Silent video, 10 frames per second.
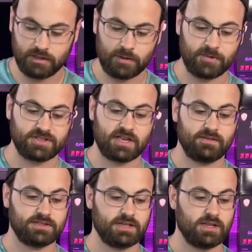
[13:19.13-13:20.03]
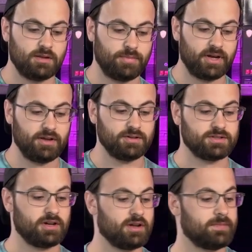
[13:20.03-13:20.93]
I must have it set in the BIOS
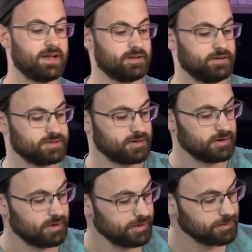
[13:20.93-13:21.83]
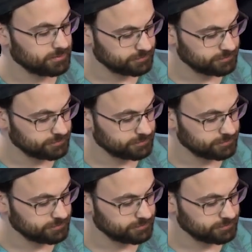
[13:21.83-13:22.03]
to automatically turn on.